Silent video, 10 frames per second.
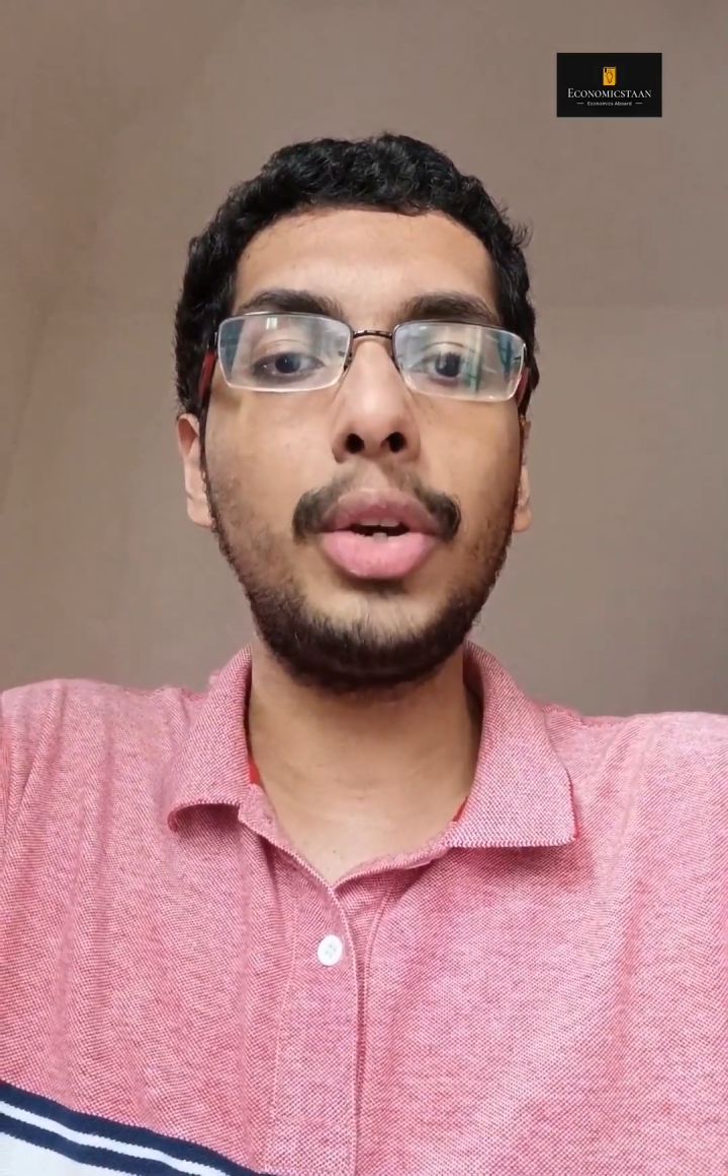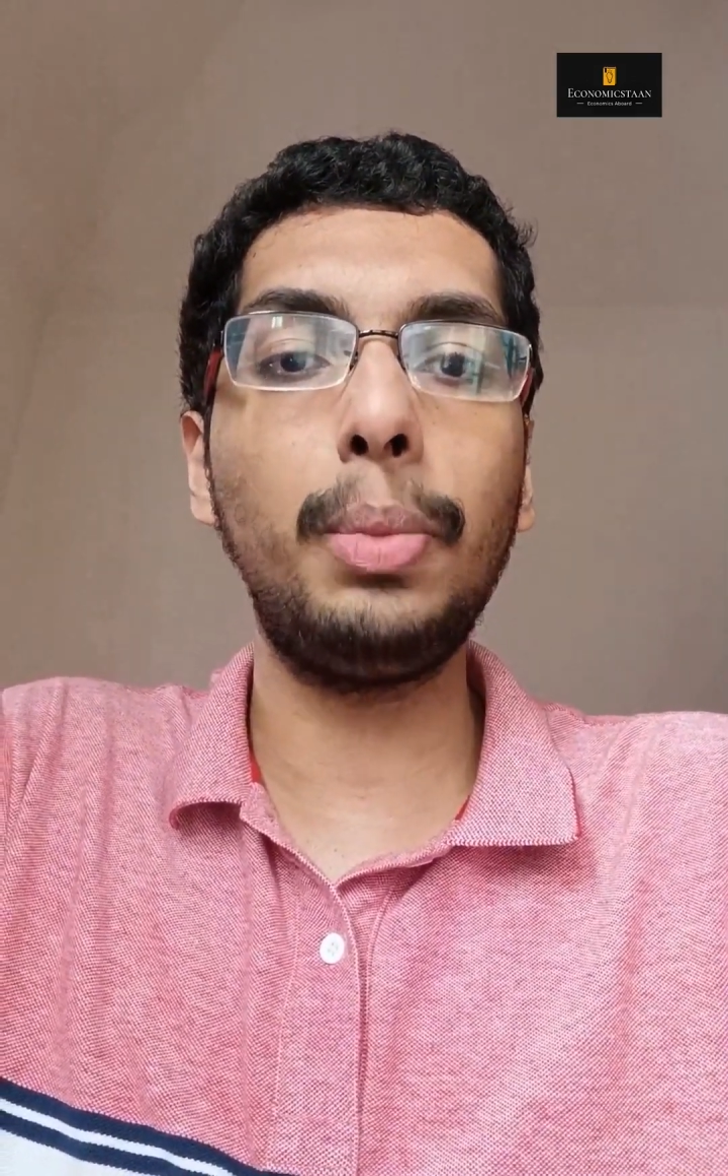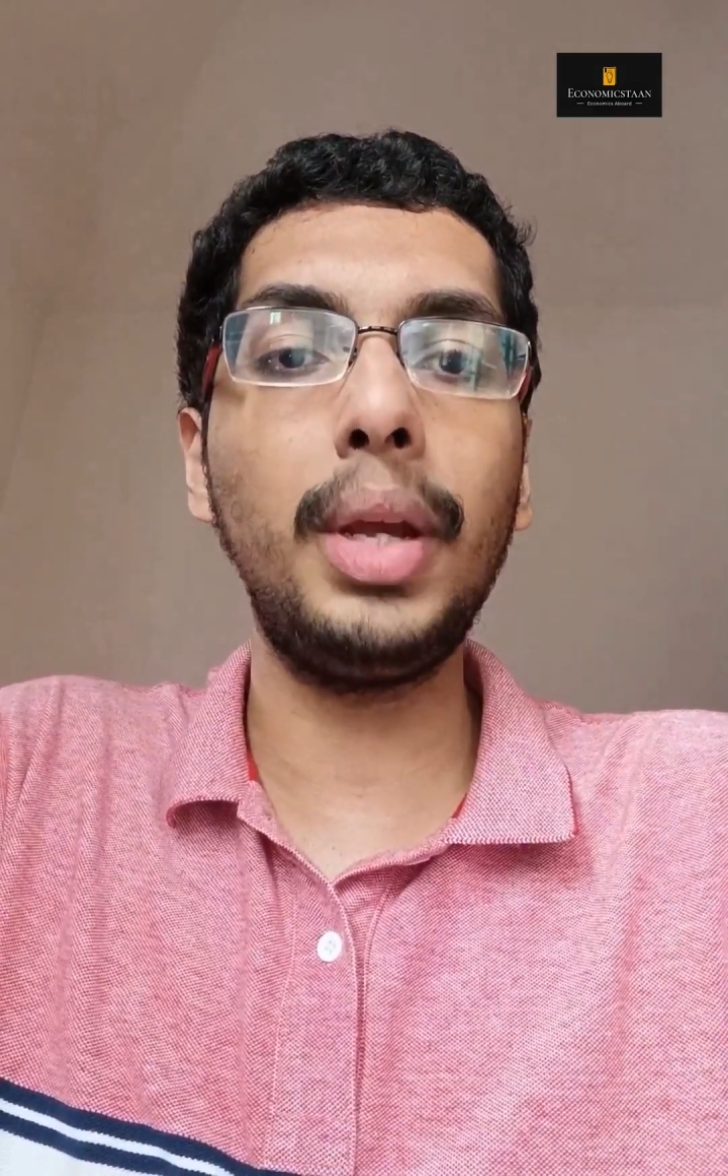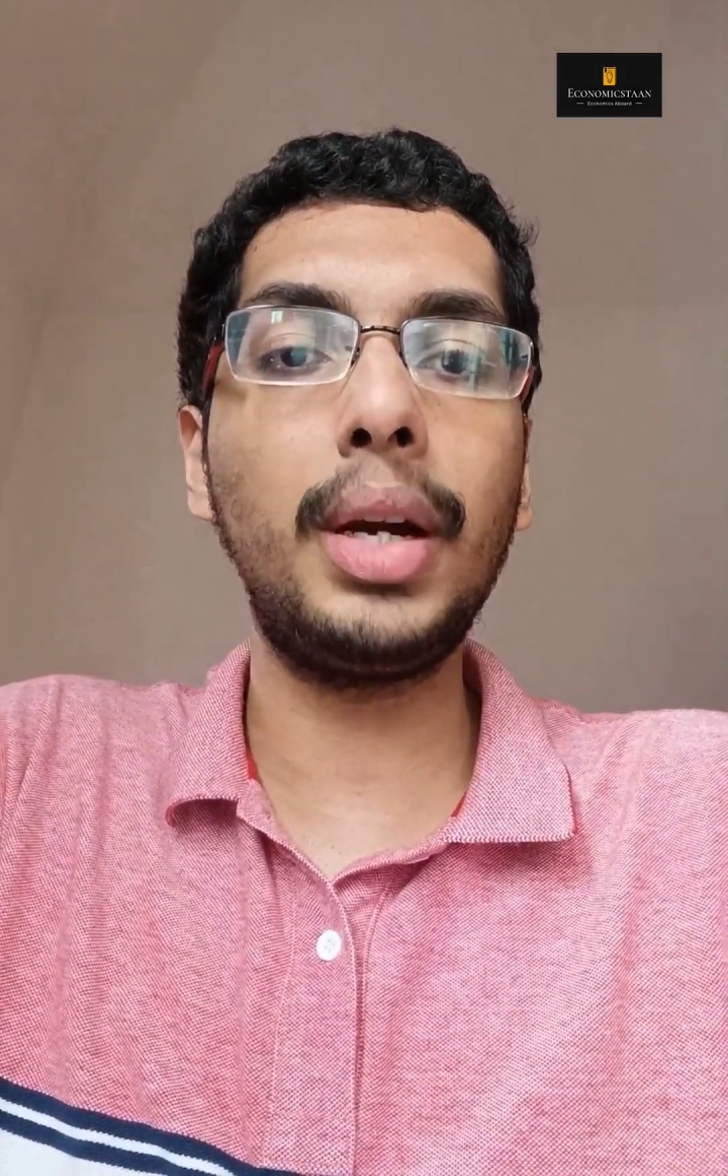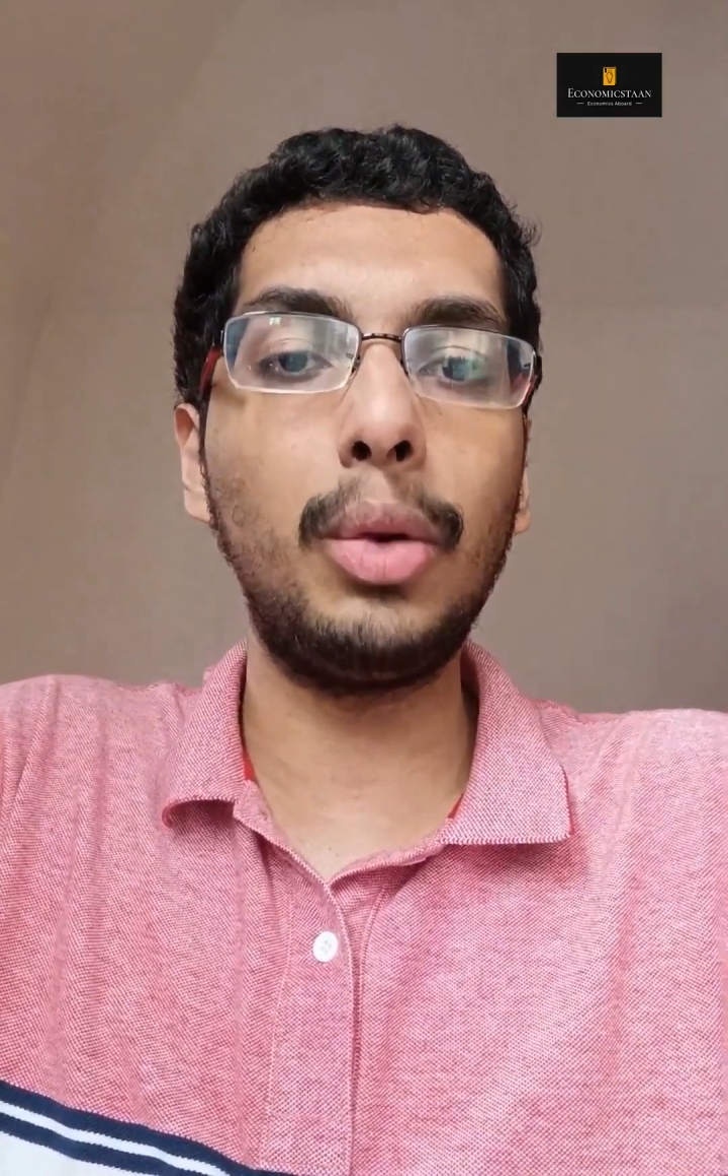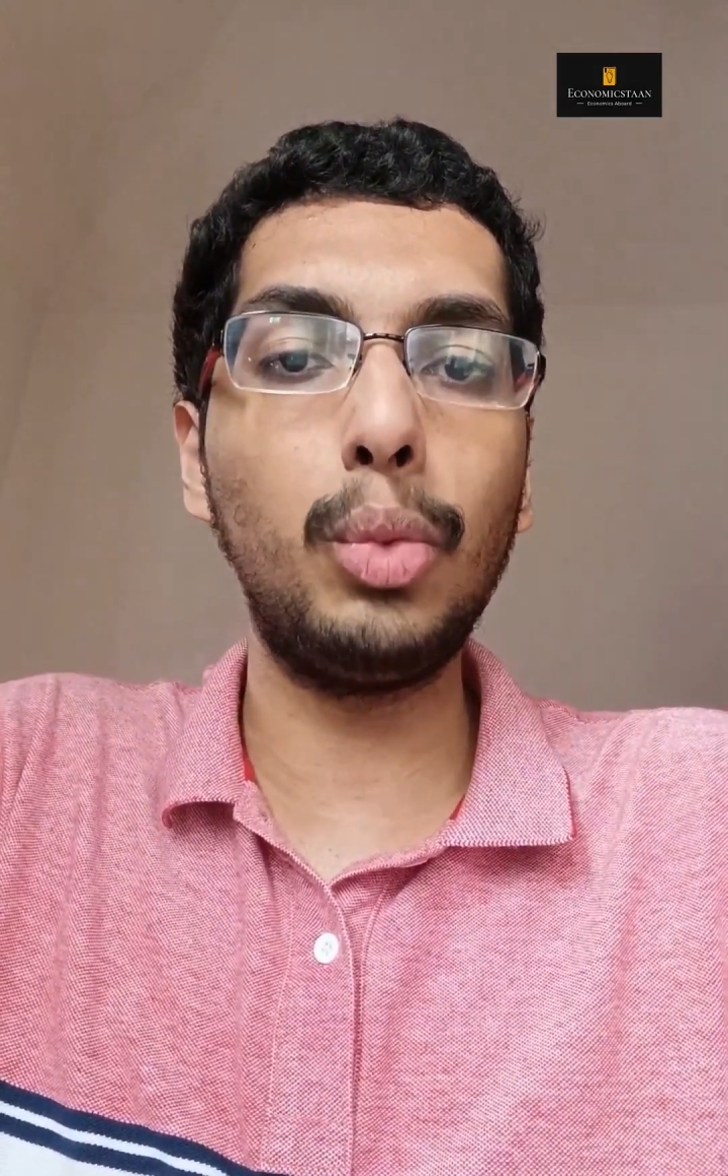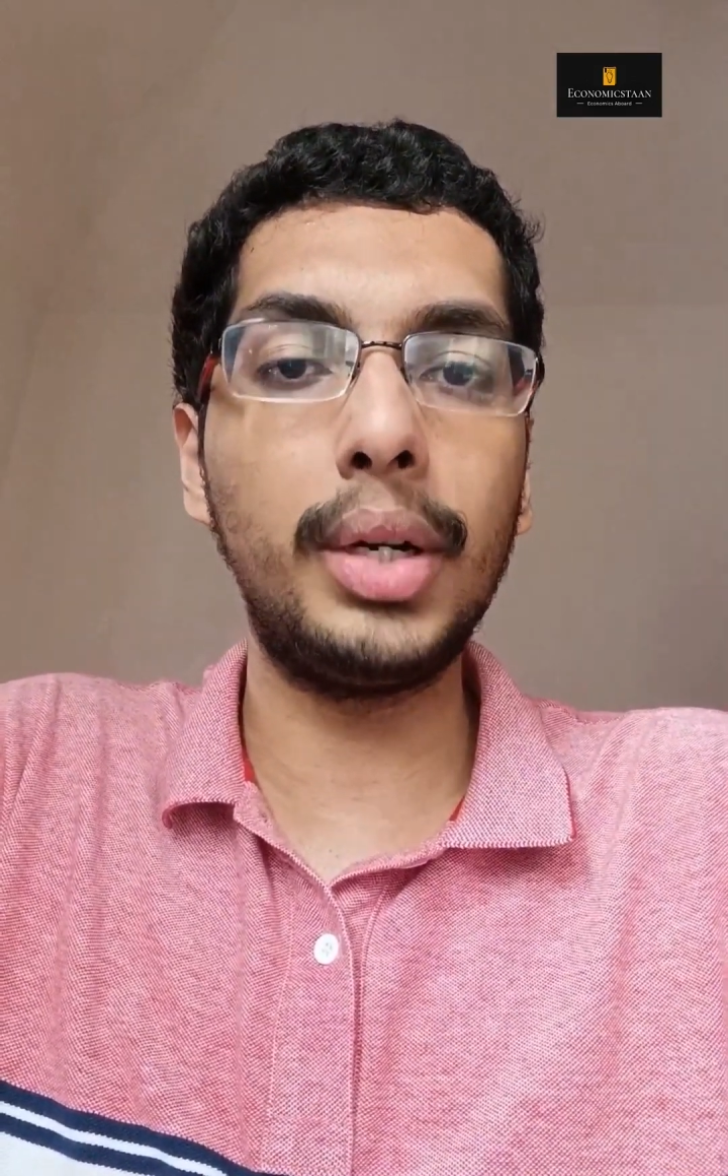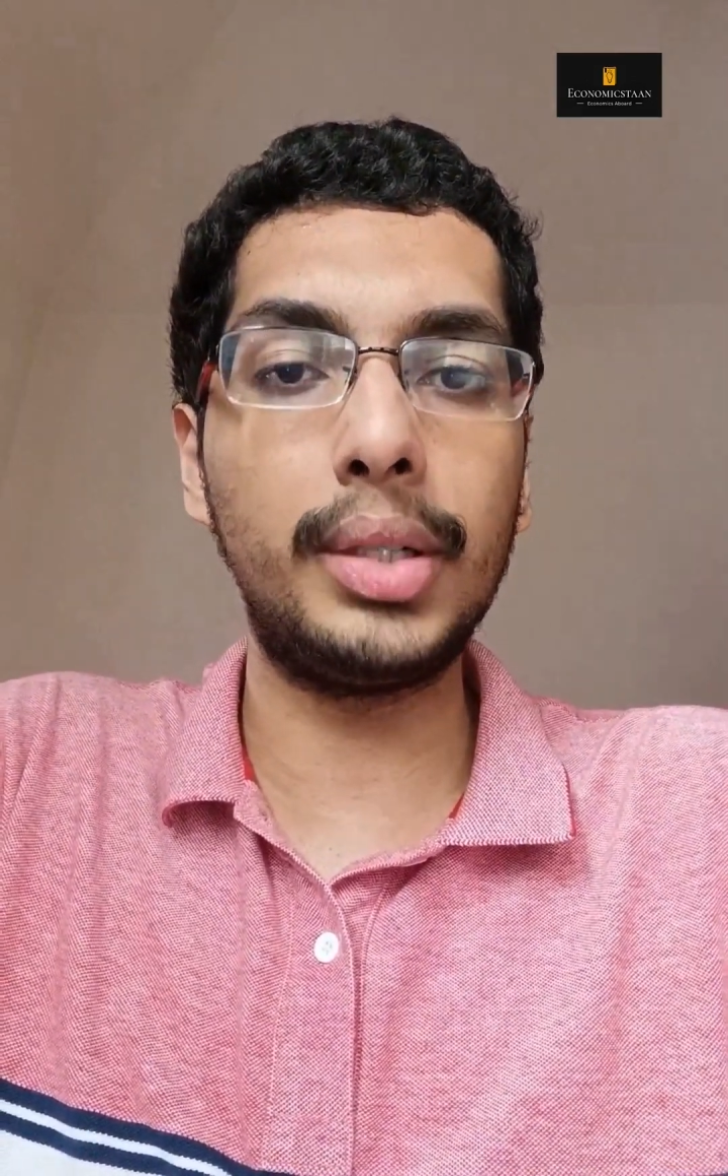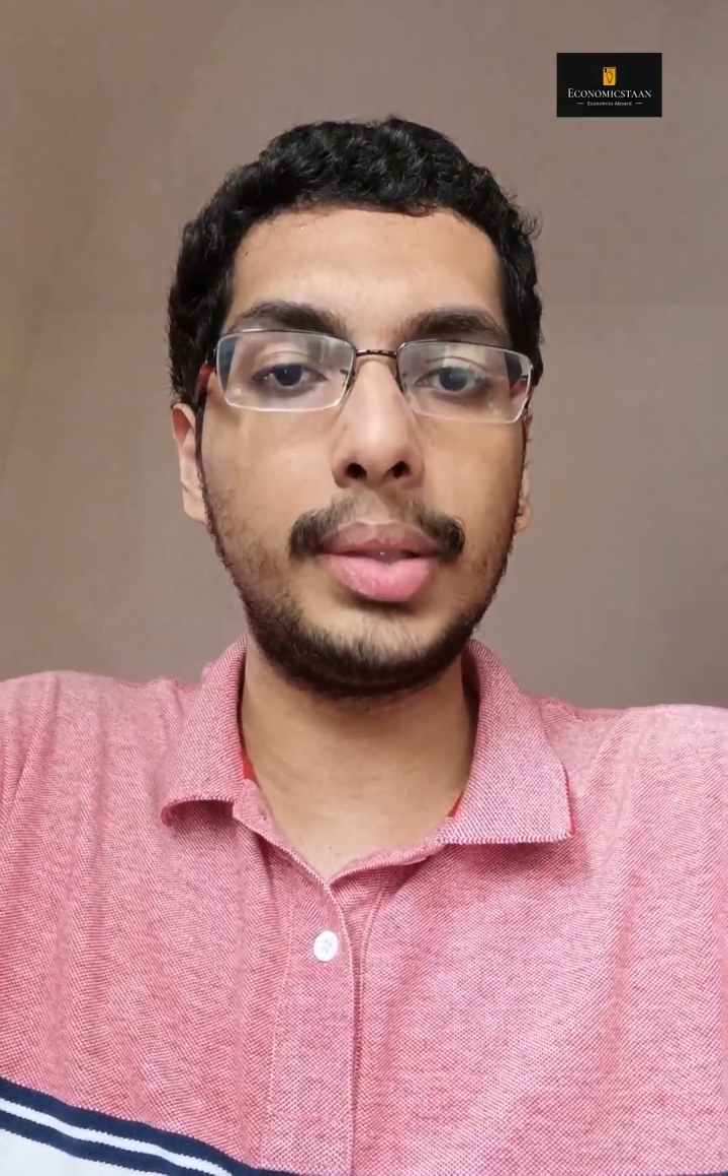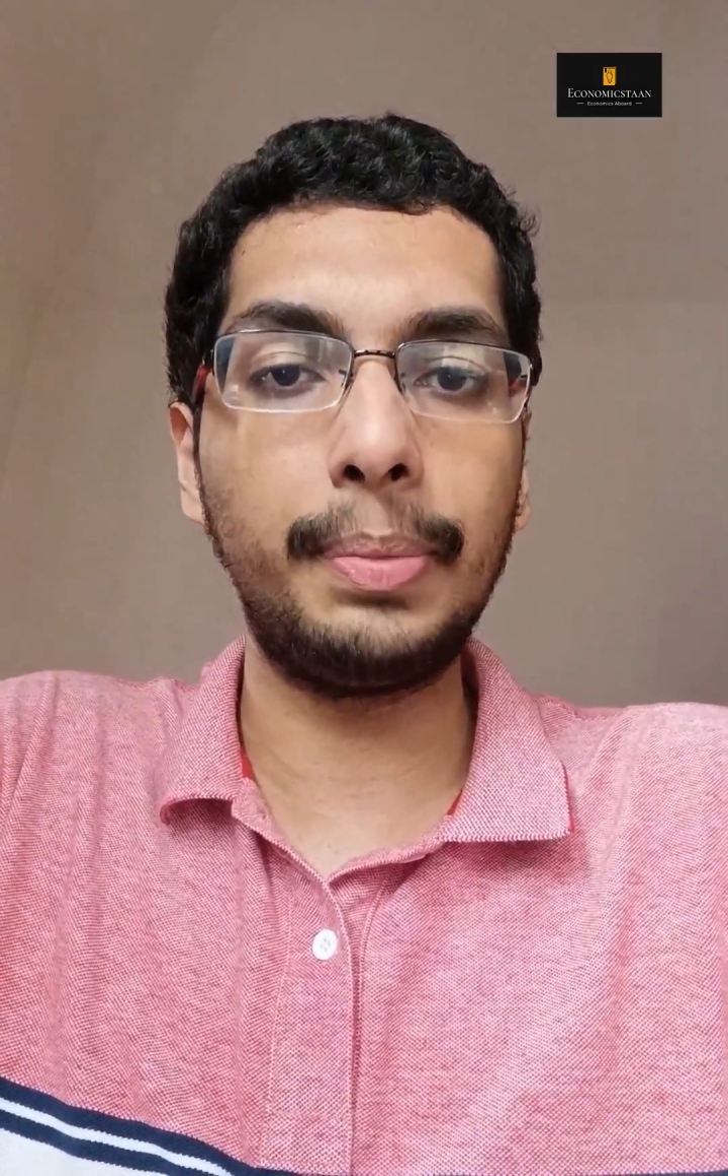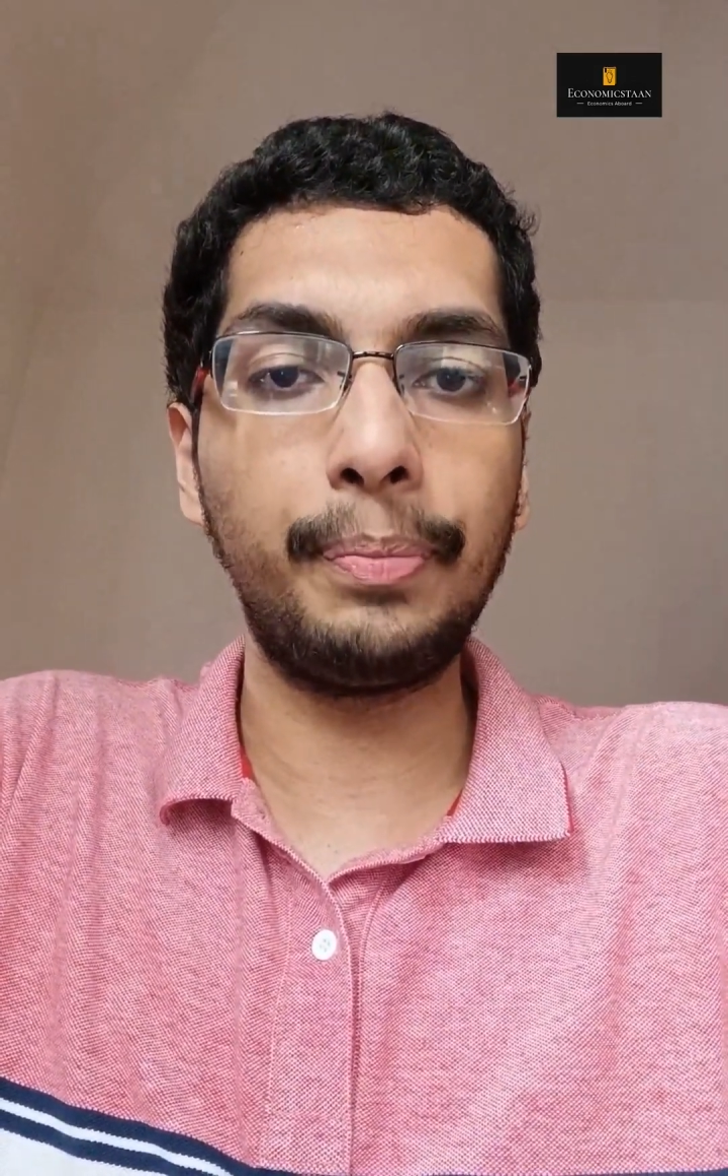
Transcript: to be converted